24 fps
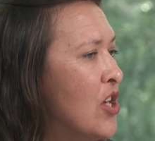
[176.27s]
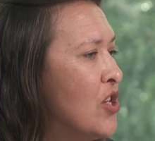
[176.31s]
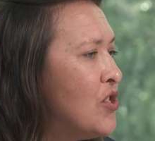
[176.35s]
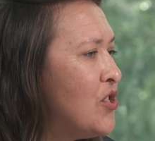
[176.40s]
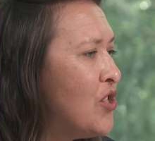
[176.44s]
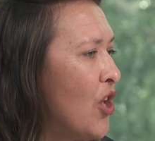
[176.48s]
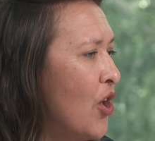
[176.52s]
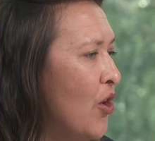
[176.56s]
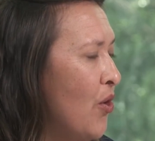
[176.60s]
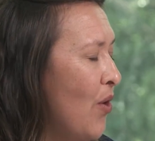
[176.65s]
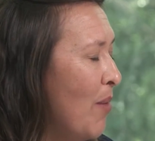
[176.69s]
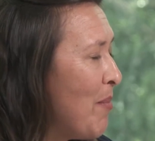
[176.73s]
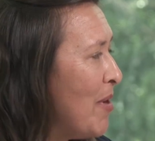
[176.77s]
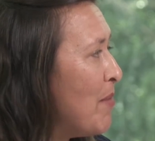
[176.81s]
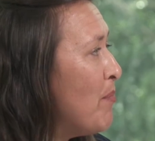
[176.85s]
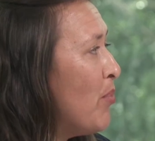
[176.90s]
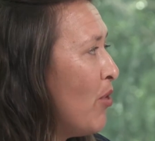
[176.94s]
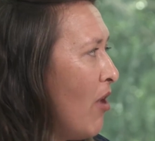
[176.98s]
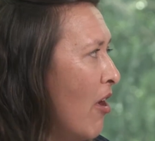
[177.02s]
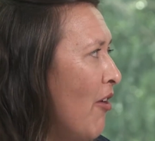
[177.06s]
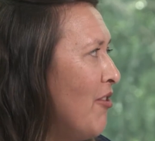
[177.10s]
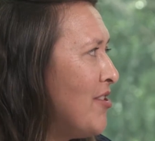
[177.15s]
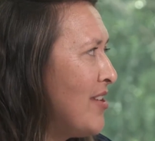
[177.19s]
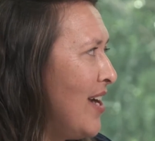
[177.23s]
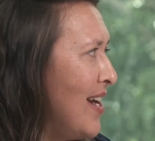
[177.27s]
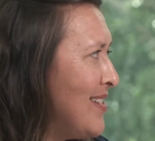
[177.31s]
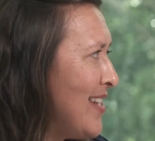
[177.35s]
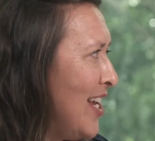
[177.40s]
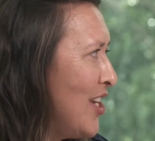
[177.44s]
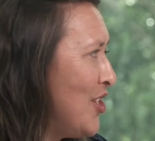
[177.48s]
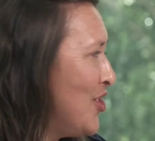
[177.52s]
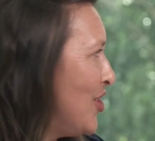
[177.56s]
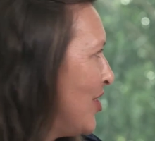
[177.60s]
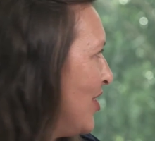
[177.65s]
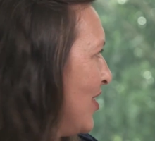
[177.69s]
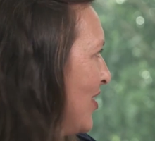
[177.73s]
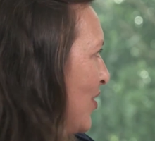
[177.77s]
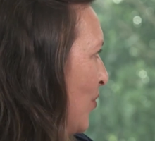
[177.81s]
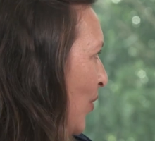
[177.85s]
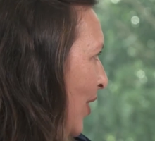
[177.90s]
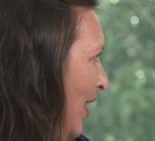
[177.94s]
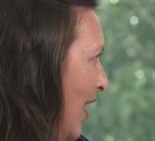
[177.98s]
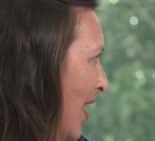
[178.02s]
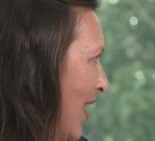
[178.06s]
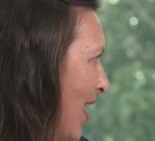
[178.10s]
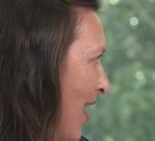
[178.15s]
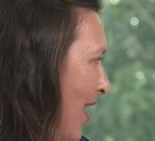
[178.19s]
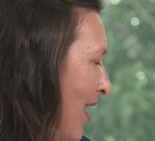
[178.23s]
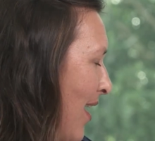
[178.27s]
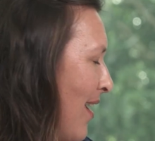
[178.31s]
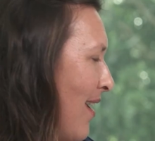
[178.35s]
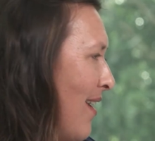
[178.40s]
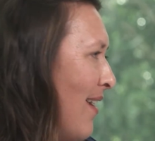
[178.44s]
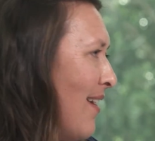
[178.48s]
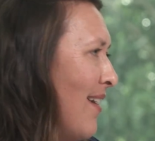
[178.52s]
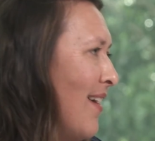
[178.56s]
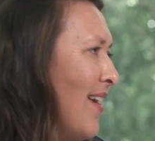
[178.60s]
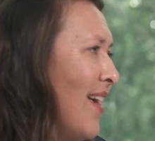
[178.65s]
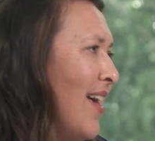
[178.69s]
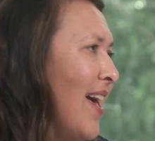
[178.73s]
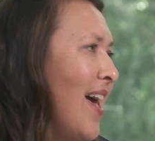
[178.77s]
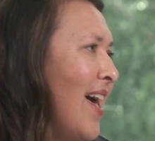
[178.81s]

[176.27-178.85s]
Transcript: So, prioritisation is really key.